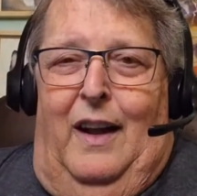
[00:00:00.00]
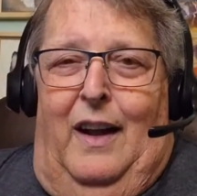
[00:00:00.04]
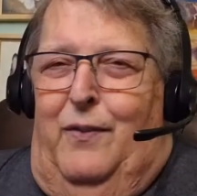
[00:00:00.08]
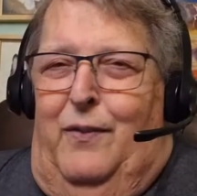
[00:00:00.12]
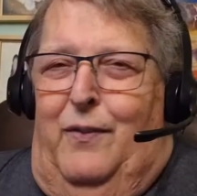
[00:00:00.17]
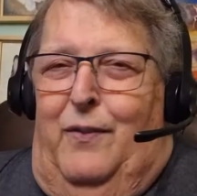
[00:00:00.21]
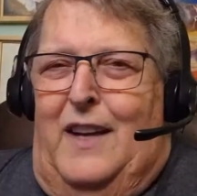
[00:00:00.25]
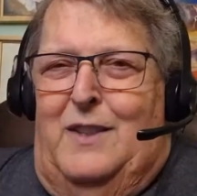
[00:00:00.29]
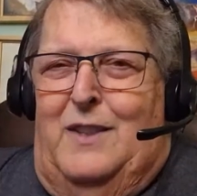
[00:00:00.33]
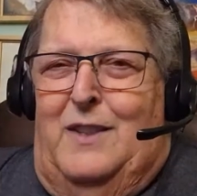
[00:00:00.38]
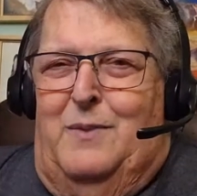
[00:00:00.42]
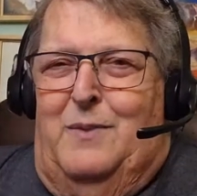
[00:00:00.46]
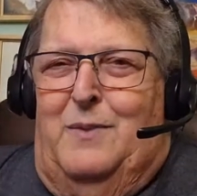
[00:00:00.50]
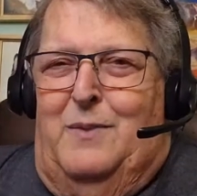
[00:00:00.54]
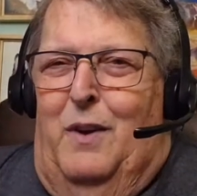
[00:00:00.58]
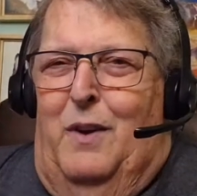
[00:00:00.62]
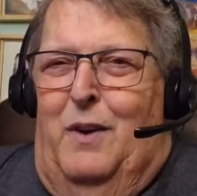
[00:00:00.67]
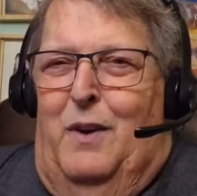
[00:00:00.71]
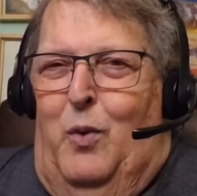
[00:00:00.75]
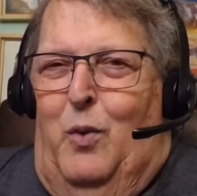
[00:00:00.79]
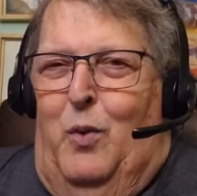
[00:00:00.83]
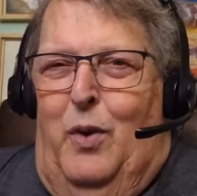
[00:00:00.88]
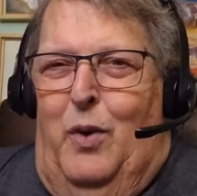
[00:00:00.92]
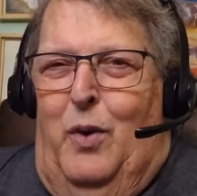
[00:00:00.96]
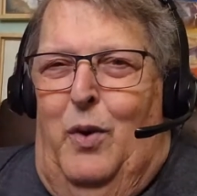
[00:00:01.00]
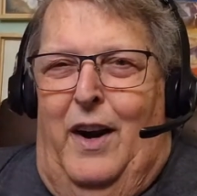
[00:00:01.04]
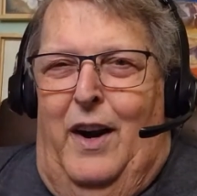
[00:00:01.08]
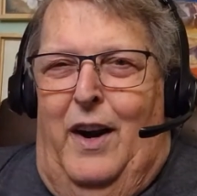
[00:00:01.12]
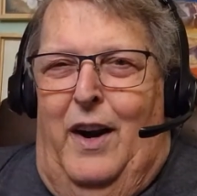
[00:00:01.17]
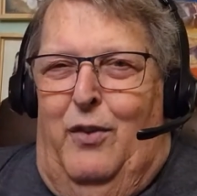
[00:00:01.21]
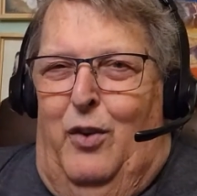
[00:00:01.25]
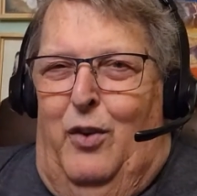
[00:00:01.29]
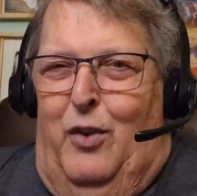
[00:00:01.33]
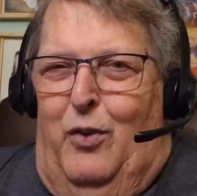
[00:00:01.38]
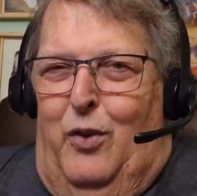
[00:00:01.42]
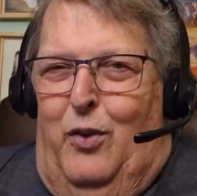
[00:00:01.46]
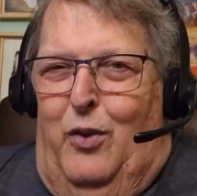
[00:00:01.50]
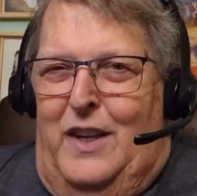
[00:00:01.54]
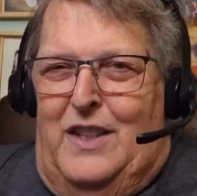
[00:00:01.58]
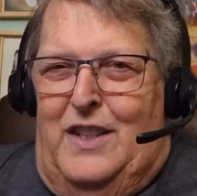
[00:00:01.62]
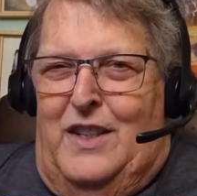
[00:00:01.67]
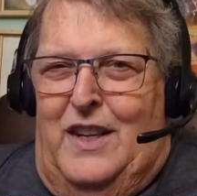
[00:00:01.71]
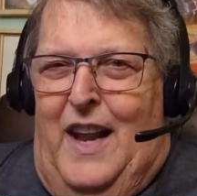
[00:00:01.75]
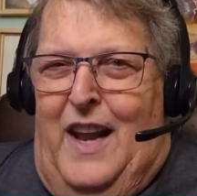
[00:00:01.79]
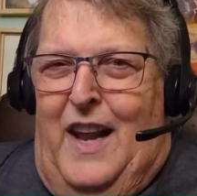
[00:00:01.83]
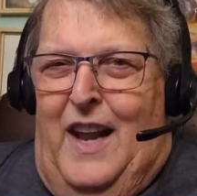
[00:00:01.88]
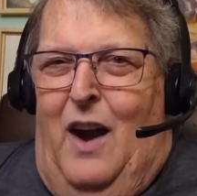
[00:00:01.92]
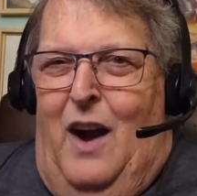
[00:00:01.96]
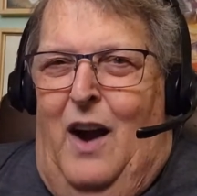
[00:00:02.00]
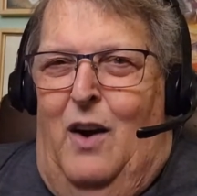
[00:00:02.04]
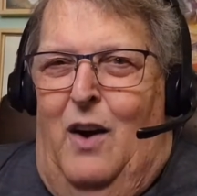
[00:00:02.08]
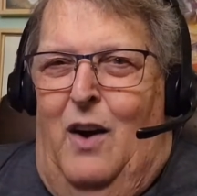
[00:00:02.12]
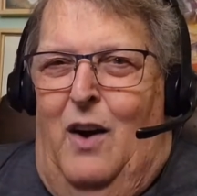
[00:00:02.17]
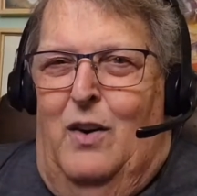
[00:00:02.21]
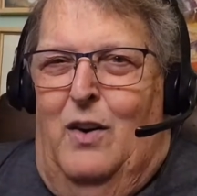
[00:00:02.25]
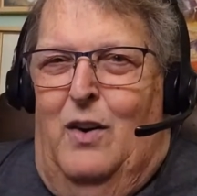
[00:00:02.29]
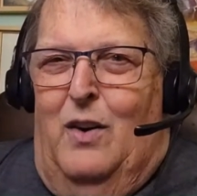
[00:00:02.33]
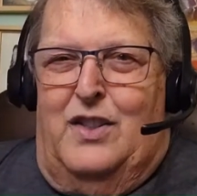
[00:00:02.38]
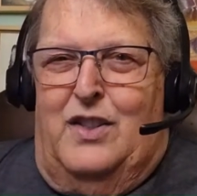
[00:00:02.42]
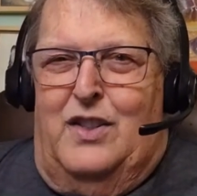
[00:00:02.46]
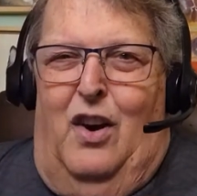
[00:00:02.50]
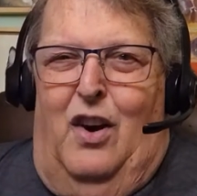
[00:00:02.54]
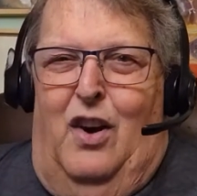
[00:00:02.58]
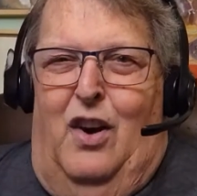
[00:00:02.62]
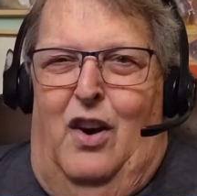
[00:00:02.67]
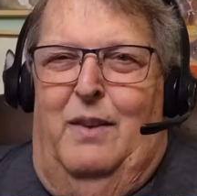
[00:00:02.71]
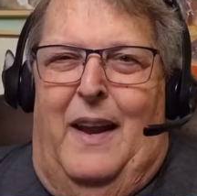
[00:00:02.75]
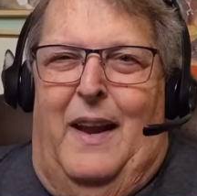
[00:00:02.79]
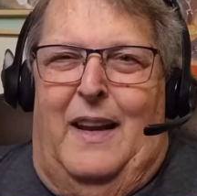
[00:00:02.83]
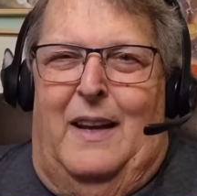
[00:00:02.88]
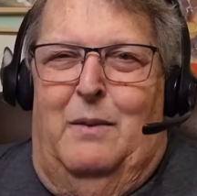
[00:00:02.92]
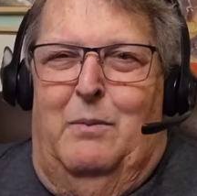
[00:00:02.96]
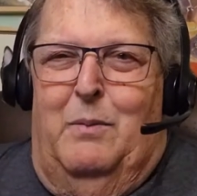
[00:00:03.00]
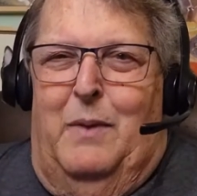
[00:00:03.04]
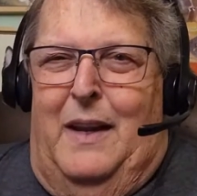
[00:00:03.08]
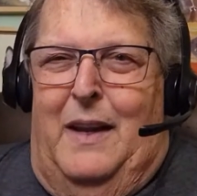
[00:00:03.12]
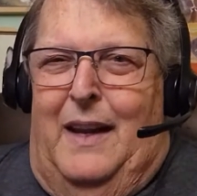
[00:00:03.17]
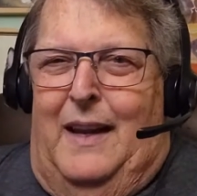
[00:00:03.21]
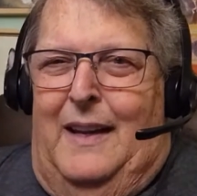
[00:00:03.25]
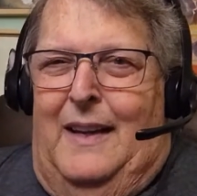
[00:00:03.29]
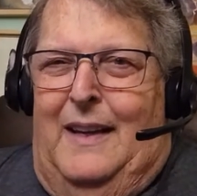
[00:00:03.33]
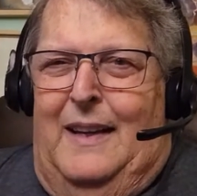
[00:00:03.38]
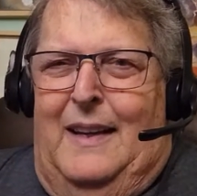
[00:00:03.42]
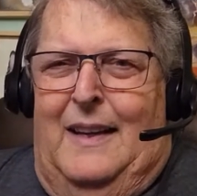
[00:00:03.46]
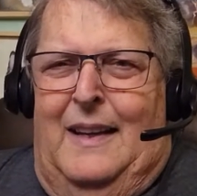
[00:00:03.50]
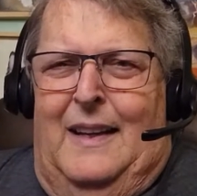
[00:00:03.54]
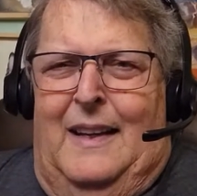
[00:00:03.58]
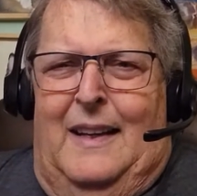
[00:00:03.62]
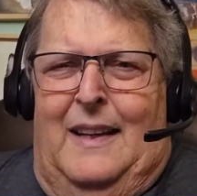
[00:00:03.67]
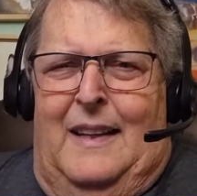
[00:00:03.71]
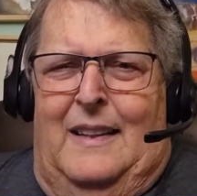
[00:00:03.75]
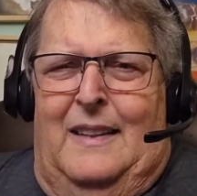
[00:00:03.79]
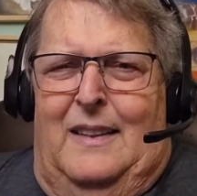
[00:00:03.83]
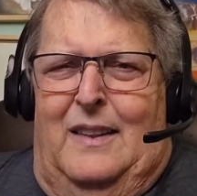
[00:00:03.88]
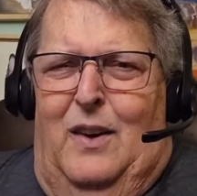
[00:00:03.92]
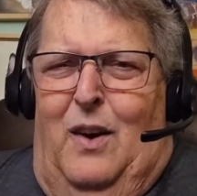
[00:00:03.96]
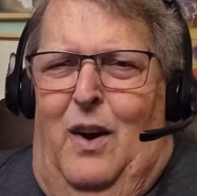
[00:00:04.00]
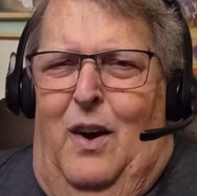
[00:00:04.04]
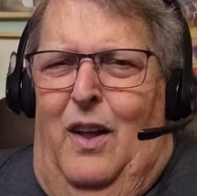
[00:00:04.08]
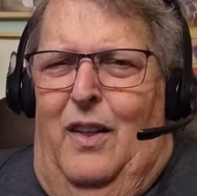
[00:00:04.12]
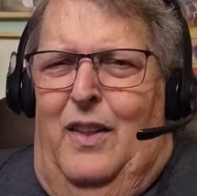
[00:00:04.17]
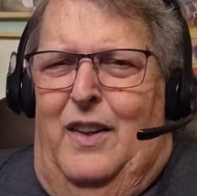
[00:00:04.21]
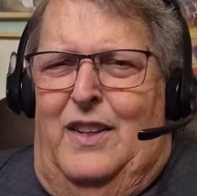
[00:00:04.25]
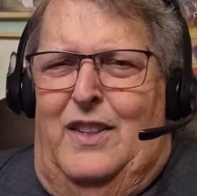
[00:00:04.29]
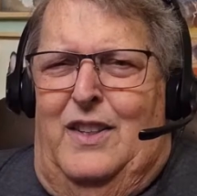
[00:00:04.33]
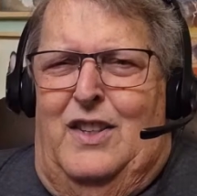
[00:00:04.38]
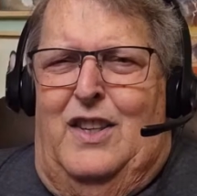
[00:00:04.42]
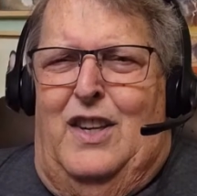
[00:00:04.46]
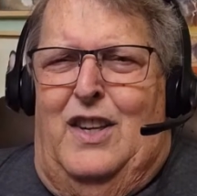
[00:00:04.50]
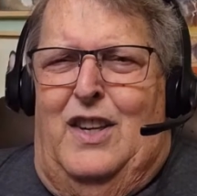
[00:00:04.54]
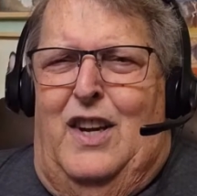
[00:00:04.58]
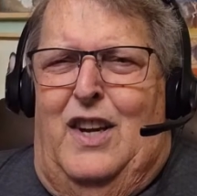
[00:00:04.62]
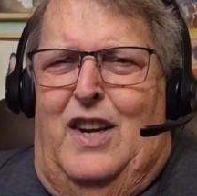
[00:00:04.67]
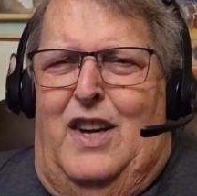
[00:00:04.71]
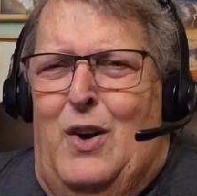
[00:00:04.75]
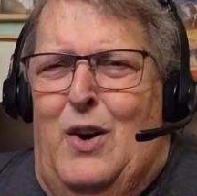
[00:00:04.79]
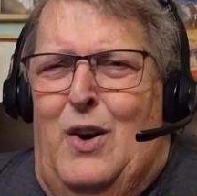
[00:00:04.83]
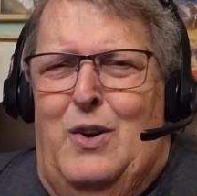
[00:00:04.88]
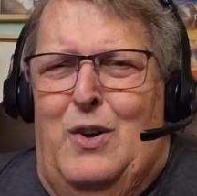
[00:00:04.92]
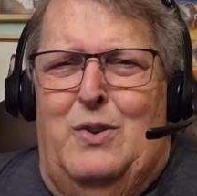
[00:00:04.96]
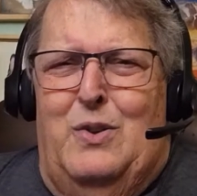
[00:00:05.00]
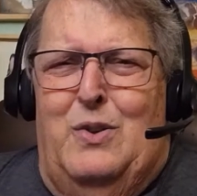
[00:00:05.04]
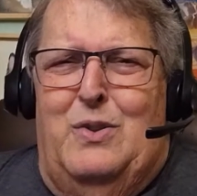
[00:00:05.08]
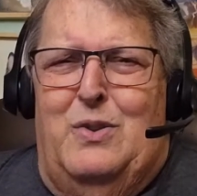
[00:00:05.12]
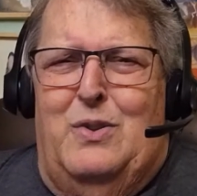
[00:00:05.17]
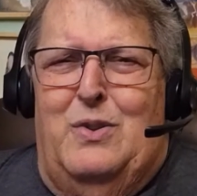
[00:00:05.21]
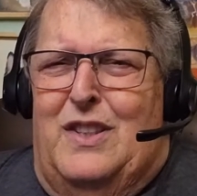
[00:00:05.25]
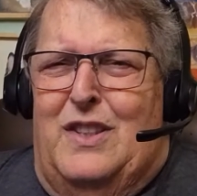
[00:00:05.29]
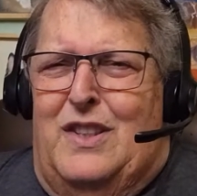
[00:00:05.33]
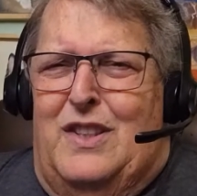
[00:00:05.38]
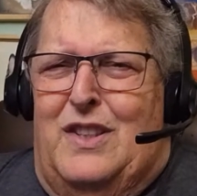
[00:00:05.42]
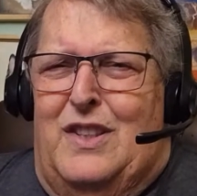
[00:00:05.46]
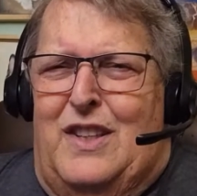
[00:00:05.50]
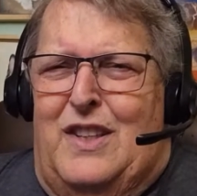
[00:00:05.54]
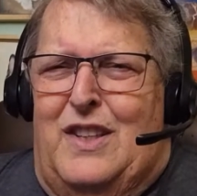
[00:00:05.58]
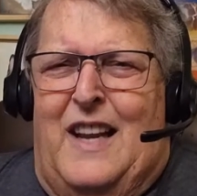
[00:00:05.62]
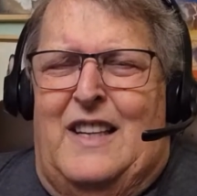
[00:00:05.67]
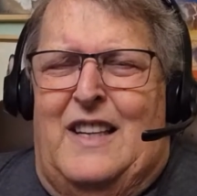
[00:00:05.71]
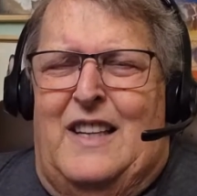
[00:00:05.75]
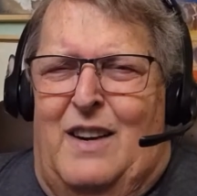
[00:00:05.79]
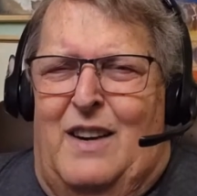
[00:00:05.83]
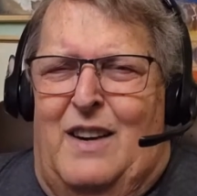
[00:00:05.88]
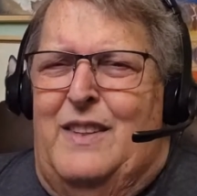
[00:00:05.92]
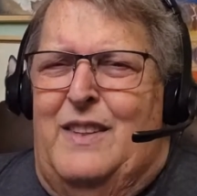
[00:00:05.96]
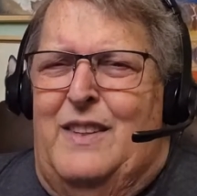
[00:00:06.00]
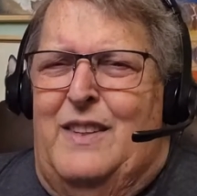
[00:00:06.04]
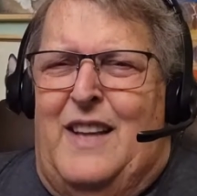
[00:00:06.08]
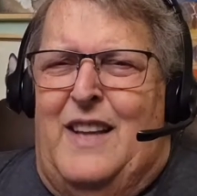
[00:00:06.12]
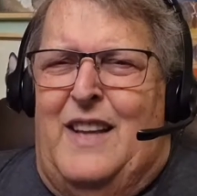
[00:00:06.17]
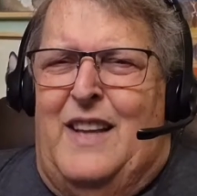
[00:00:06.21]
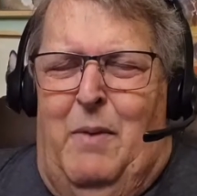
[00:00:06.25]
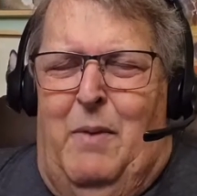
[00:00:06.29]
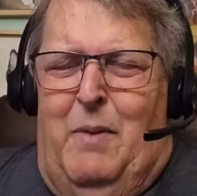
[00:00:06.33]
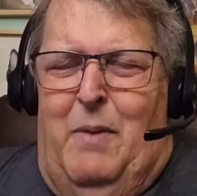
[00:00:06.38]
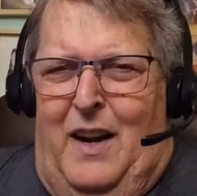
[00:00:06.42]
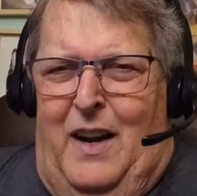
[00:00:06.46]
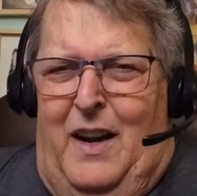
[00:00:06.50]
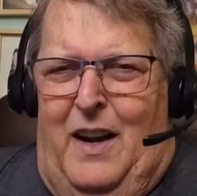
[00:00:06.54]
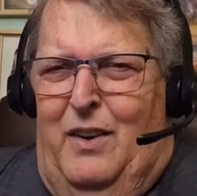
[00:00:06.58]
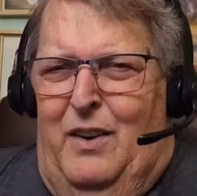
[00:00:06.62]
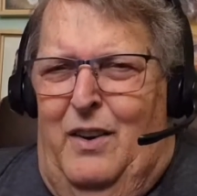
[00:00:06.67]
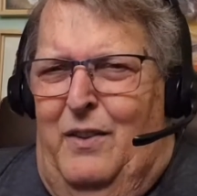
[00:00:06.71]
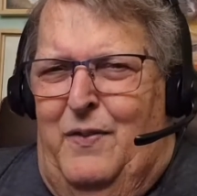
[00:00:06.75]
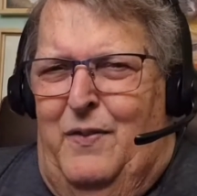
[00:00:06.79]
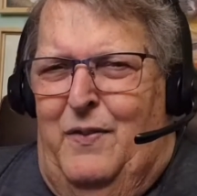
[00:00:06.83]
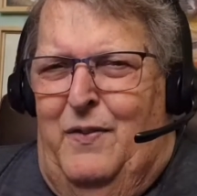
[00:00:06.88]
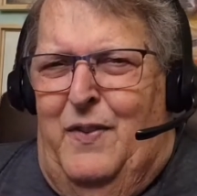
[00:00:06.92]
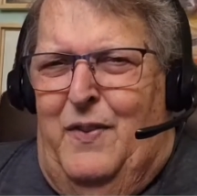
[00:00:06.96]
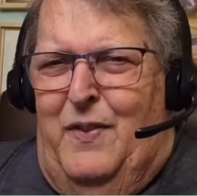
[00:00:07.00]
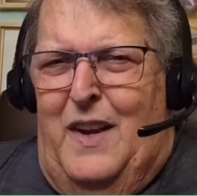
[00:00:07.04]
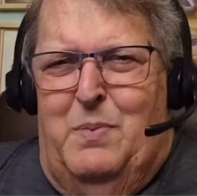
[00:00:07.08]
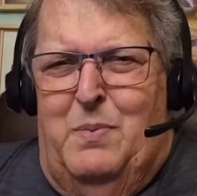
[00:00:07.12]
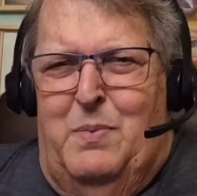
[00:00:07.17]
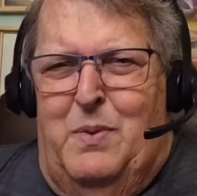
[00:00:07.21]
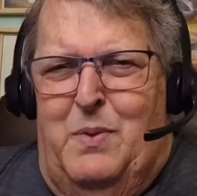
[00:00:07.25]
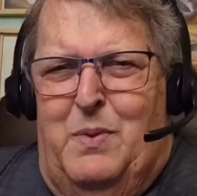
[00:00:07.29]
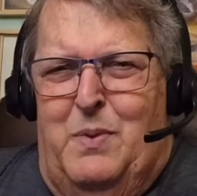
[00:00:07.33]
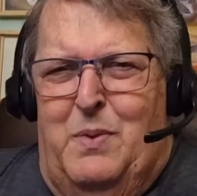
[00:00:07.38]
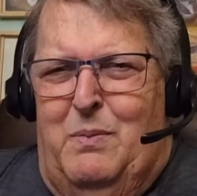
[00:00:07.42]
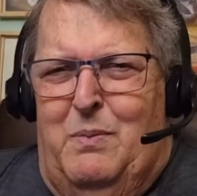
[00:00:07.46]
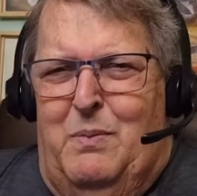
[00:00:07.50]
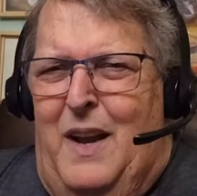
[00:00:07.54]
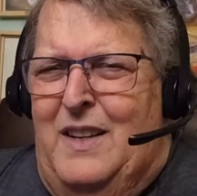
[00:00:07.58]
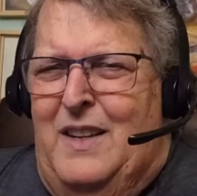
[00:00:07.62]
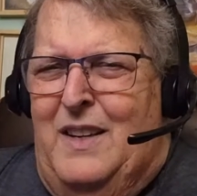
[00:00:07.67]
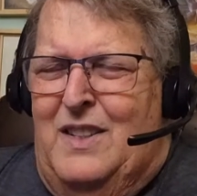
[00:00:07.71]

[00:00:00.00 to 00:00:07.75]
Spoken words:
Facebook, for whatever reason, now has started making me do all these codes and things every time I go to a Facebook page.